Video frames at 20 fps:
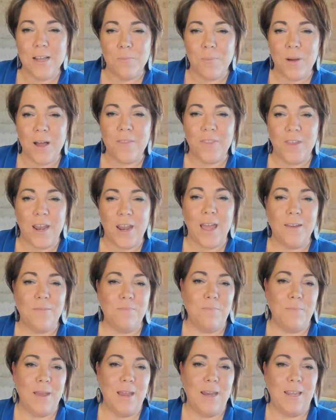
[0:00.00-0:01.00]
but that had
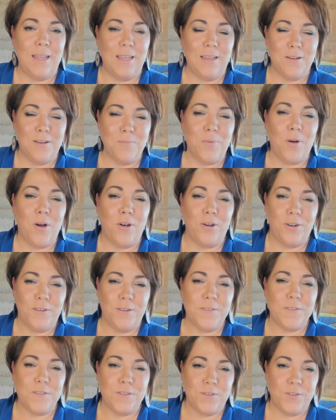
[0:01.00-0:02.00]
many
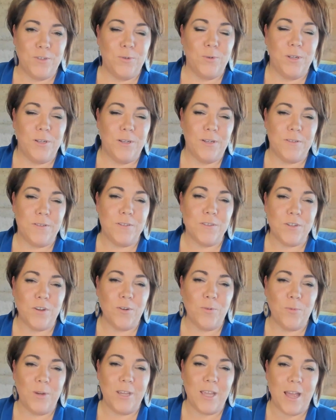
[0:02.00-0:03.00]
components to it. And
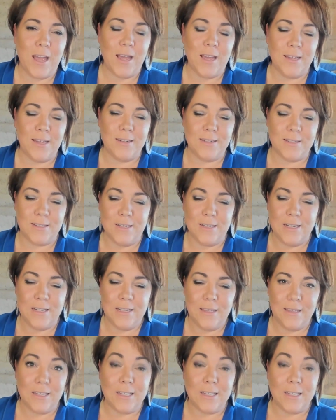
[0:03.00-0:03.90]
so we had the